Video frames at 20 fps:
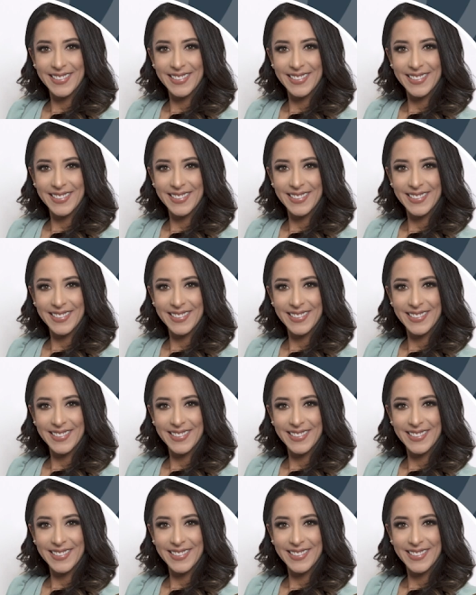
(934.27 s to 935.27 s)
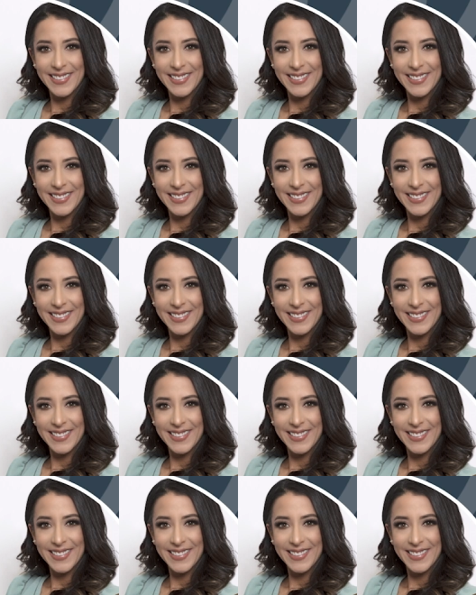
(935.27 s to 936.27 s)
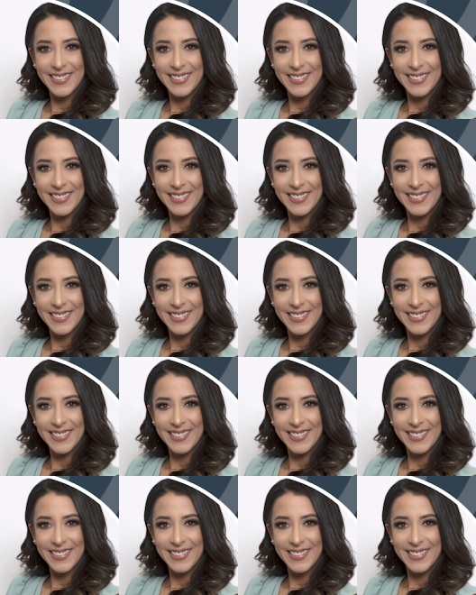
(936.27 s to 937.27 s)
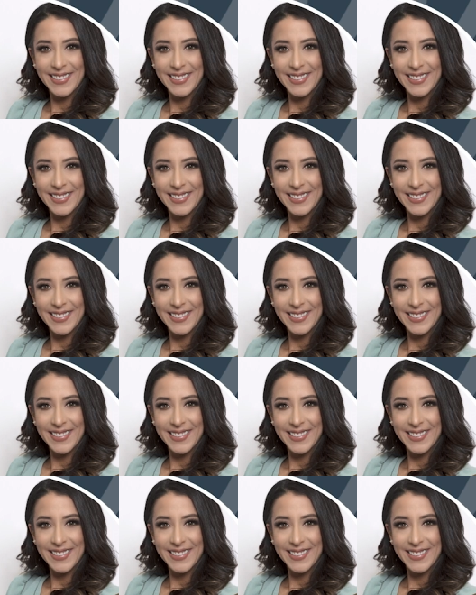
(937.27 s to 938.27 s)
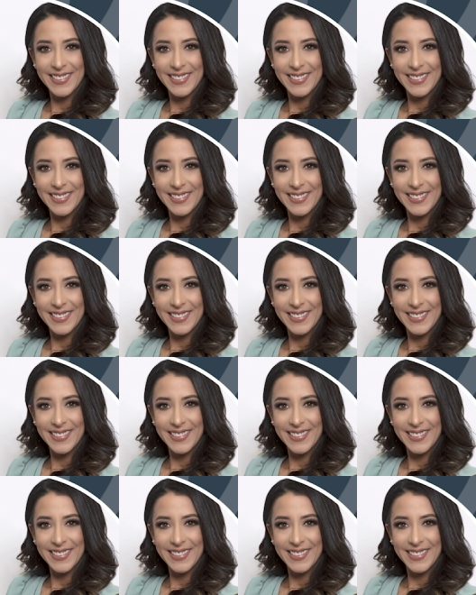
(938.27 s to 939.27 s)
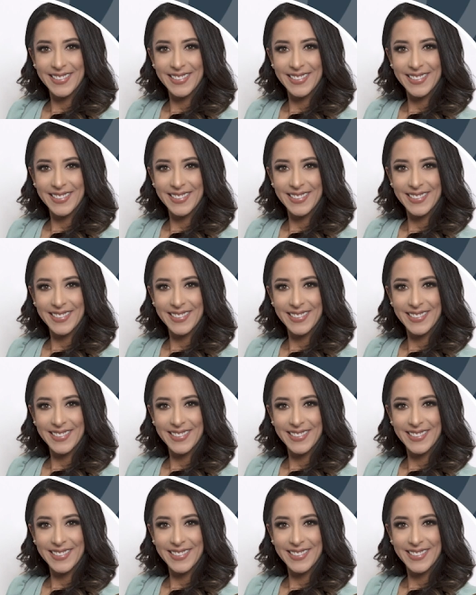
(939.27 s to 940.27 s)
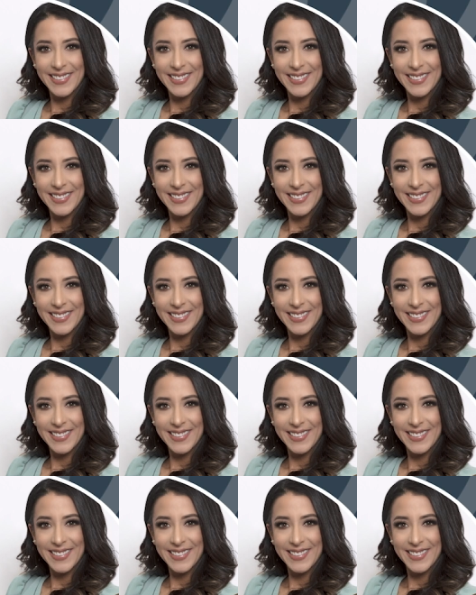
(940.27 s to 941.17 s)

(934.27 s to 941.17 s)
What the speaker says: [no speech]